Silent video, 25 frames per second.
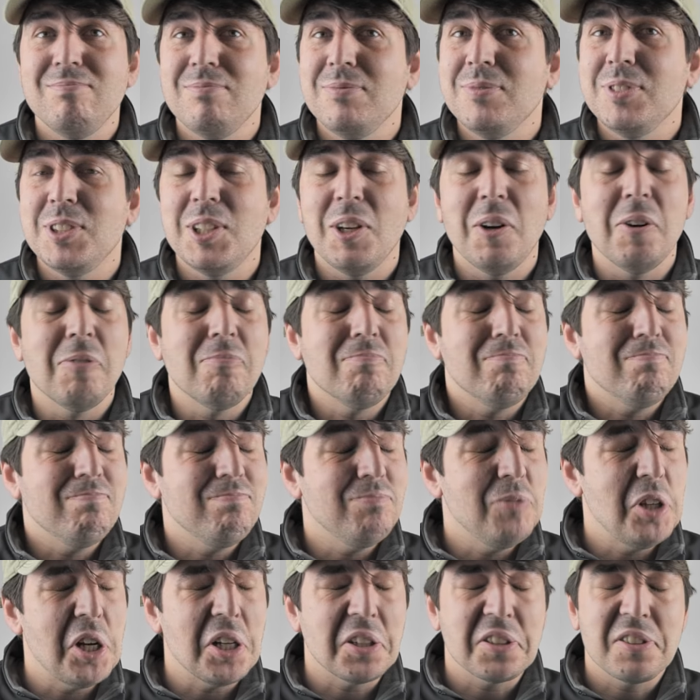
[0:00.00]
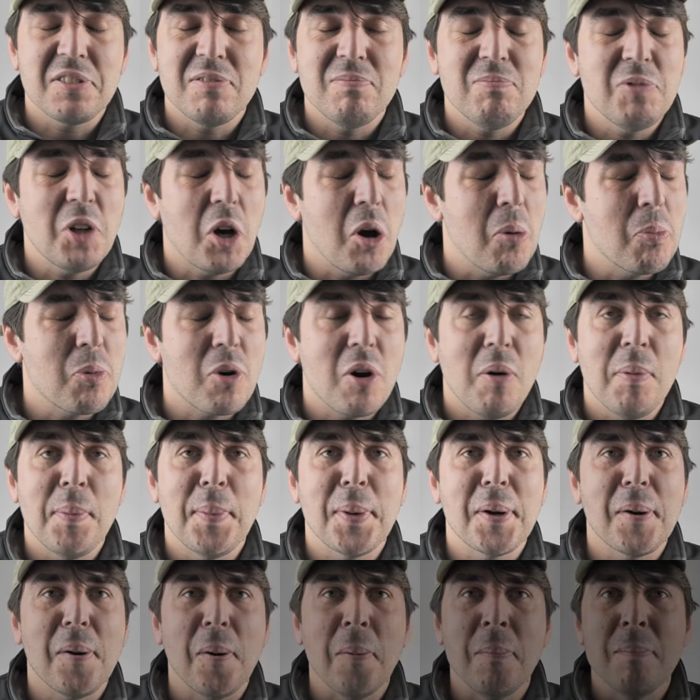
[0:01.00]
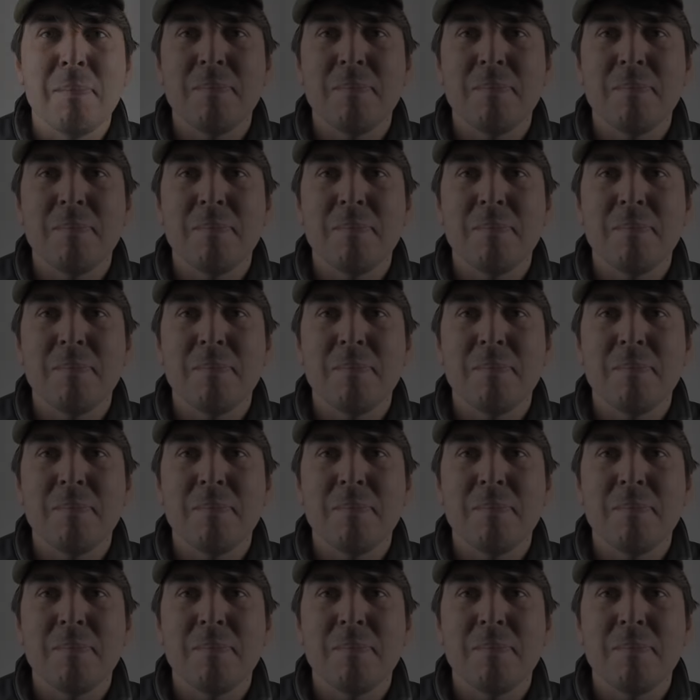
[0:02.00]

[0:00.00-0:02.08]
So not a problem at all.